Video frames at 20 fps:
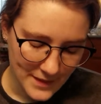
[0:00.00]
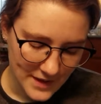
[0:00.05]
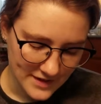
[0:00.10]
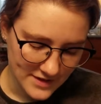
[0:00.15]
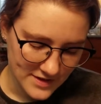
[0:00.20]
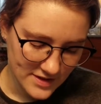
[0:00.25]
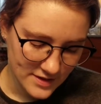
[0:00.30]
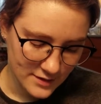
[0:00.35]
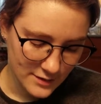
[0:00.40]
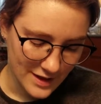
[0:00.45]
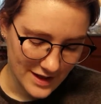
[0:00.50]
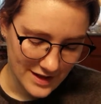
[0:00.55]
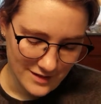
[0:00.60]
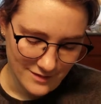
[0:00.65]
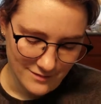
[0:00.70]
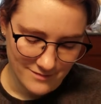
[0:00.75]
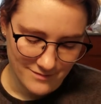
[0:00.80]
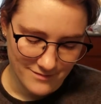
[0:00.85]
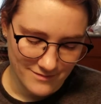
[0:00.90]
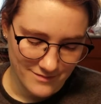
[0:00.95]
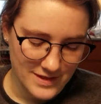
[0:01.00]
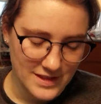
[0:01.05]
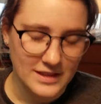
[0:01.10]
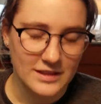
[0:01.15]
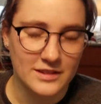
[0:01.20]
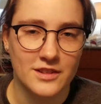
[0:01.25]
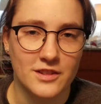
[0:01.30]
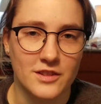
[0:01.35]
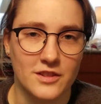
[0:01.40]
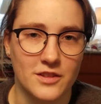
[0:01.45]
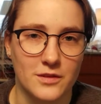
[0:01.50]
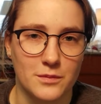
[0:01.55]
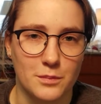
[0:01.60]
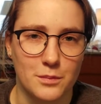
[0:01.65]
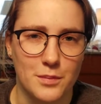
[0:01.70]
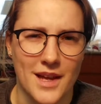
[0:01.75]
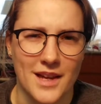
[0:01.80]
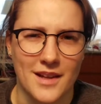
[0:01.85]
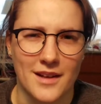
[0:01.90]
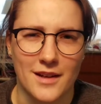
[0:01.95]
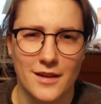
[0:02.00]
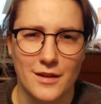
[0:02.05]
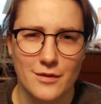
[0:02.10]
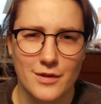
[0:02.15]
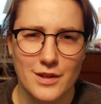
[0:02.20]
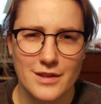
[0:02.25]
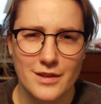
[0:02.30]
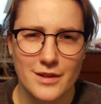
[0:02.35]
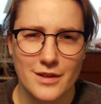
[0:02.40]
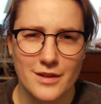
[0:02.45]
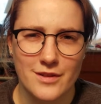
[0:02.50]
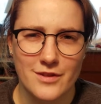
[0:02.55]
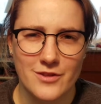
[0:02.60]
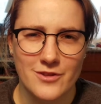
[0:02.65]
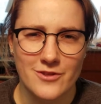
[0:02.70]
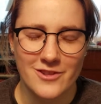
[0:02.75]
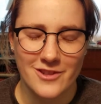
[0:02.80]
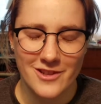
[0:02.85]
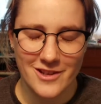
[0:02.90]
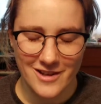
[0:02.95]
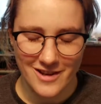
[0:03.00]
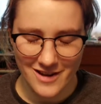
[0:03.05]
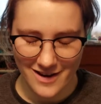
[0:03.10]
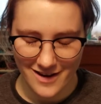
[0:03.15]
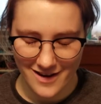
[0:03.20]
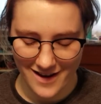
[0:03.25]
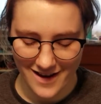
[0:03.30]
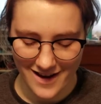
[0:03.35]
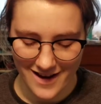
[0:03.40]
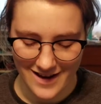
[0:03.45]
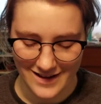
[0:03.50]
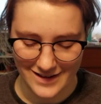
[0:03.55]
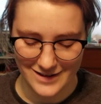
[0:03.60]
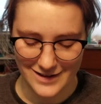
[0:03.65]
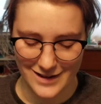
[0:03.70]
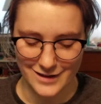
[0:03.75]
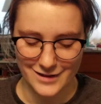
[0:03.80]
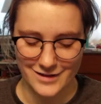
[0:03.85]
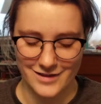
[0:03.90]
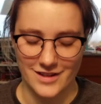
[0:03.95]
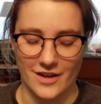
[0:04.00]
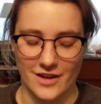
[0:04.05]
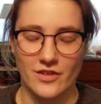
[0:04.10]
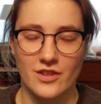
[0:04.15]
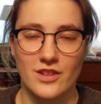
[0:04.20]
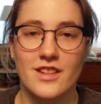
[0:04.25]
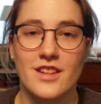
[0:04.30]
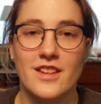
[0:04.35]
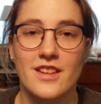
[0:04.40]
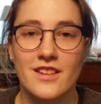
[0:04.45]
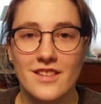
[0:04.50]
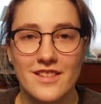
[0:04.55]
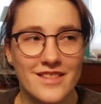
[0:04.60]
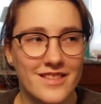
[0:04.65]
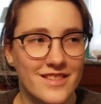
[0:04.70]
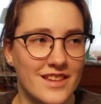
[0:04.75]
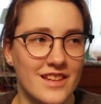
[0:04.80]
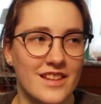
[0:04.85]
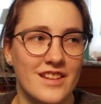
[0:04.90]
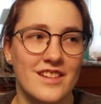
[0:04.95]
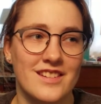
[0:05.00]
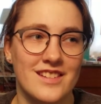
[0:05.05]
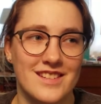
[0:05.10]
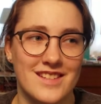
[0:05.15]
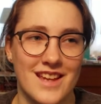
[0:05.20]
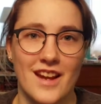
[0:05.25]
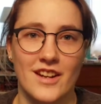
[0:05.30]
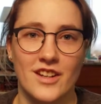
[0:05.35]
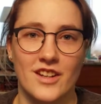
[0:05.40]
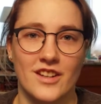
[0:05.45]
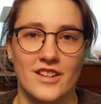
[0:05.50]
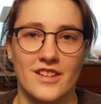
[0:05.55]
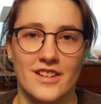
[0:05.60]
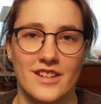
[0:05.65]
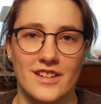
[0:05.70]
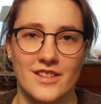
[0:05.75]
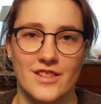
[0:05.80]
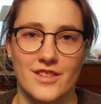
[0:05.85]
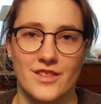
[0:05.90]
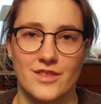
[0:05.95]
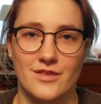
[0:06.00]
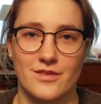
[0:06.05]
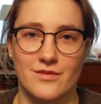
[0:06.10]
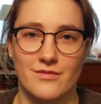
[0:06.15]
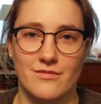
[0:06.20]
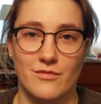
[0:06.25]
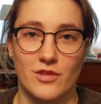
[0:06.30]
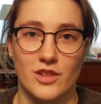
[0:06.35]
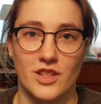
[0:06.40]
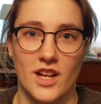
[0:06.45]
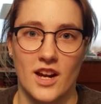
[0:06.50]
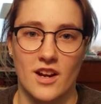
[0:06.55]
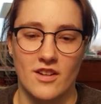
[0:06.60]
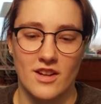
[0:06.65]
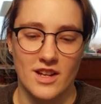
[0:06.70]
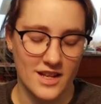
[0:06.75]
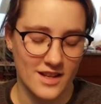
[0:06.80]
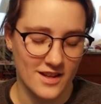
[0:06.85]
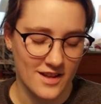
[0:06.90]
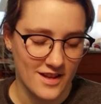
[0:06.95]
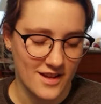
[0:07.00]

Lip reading: and so I did a little panic research, and I discovered that the designer is retiring,